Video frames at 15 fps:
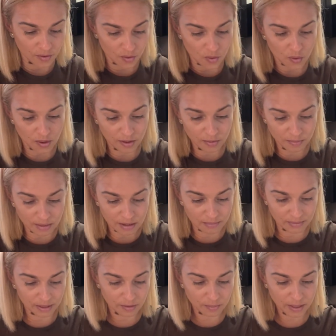You are
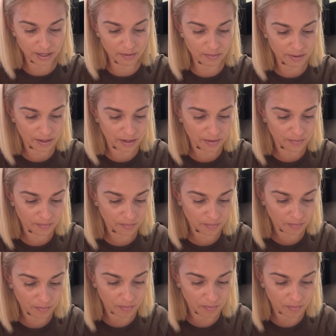mommy's baby.